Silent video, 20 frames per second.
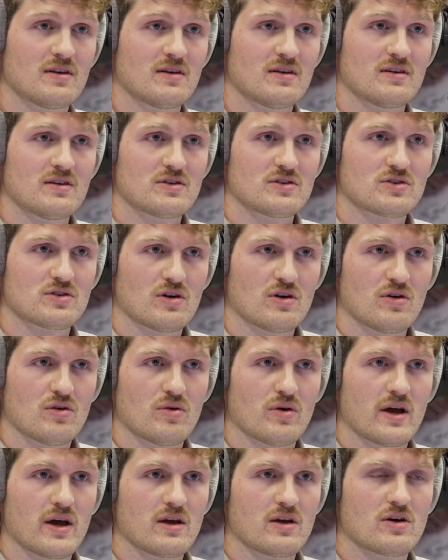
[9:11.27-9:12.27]

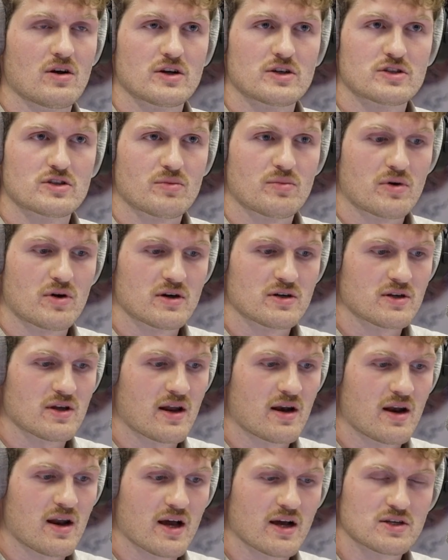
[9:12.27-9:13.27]
So a customer has
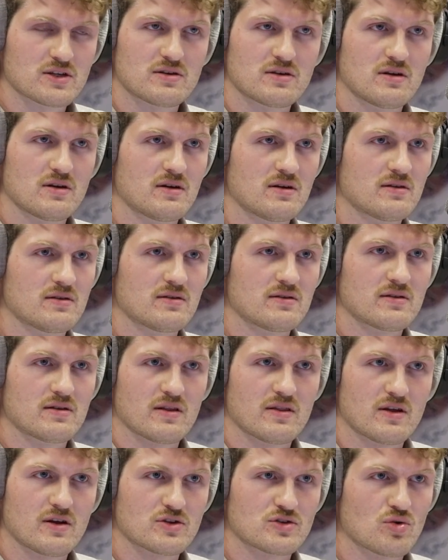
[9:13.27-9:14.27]
had an accident
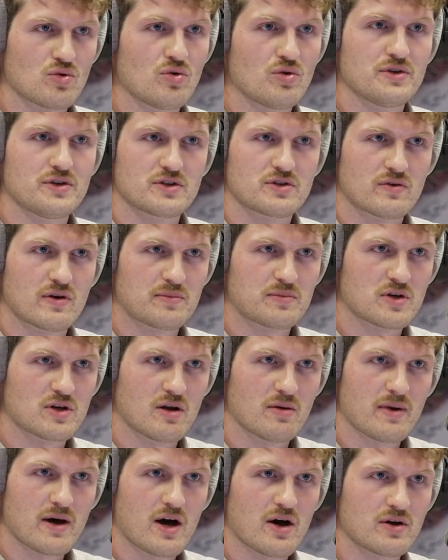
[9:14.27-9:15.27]
and there's a whole
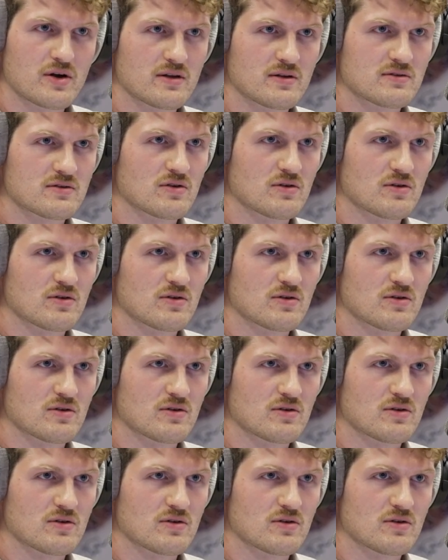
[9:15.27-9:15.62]
description about it.